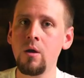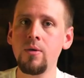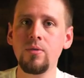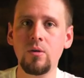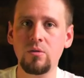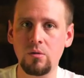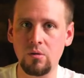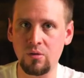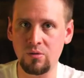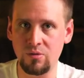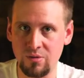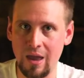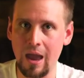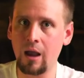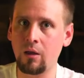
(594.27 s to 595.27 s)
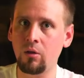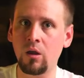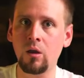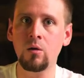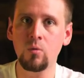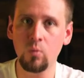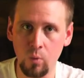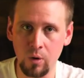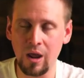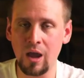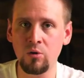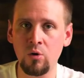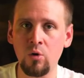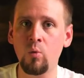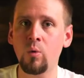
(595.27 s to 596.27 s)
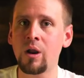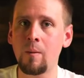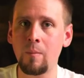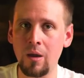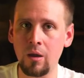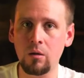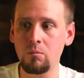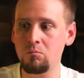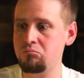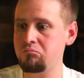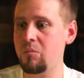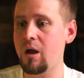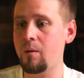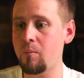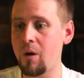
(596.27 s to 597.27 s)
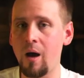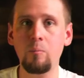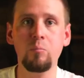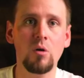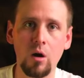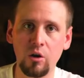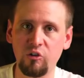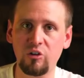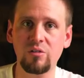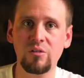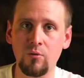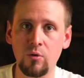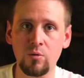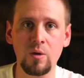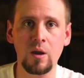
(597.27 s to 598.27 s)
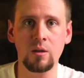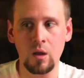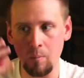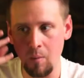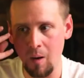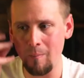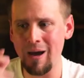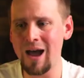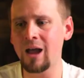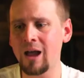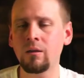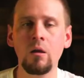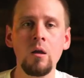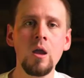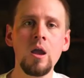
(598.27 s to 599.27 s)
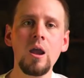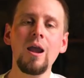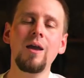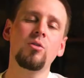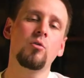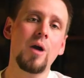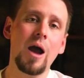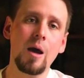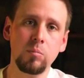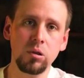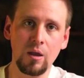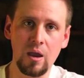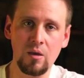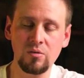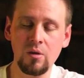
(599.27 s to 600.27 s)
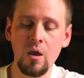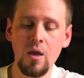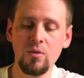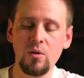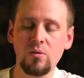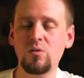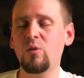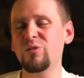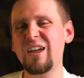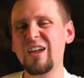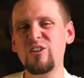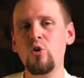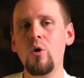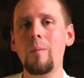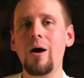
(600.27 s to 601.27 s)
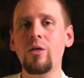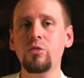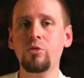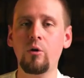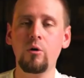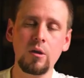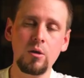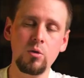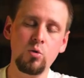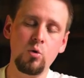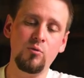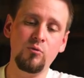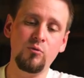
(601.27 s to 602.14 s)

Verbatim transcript: this is exactly what I do when I make like my projects and everything to get my mind in the right place. This is going to take you about 30 through